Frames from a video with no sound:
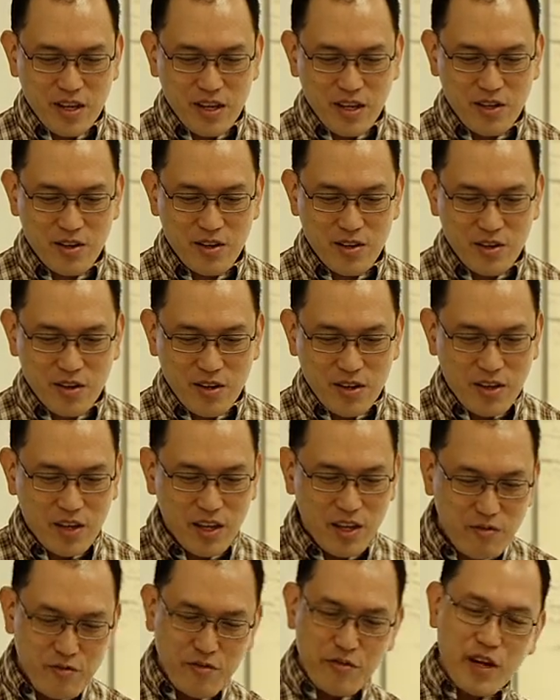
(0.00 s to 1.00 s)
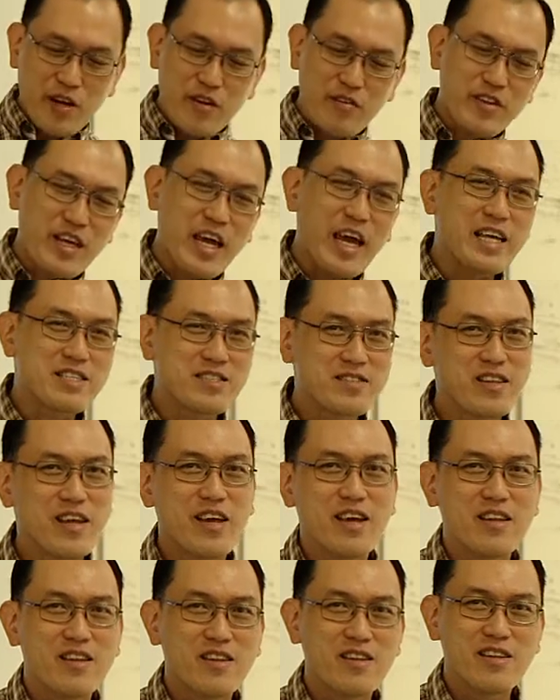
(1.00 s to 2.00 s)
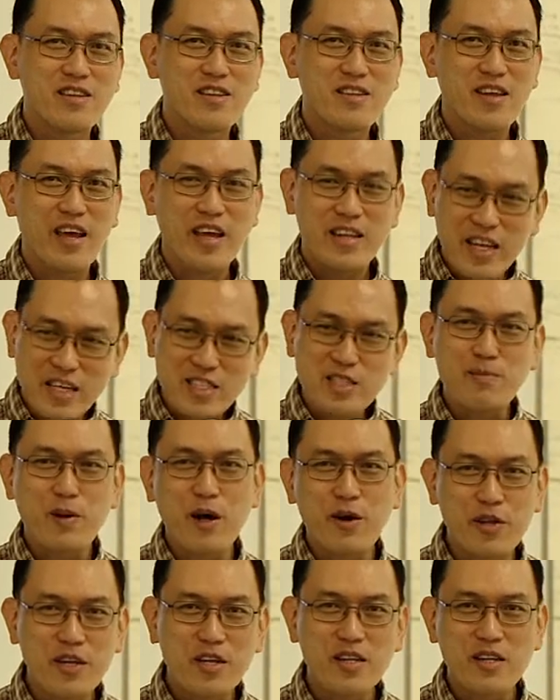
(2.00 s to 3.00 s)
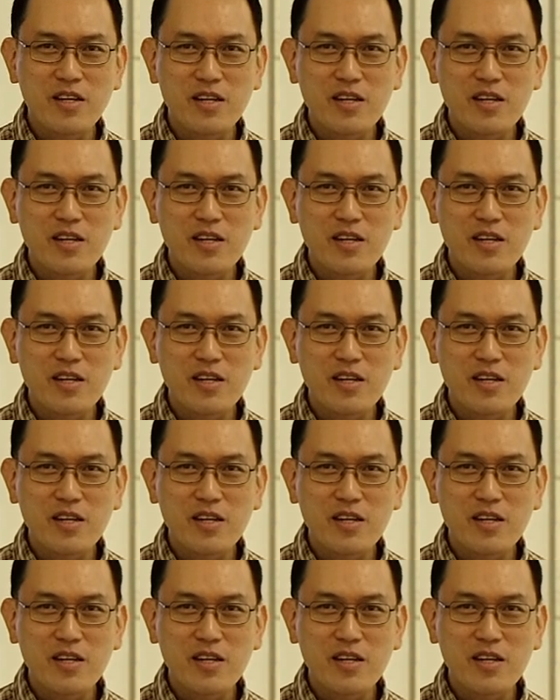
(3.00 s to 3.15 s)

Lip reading: in front of their estate, and that's about it.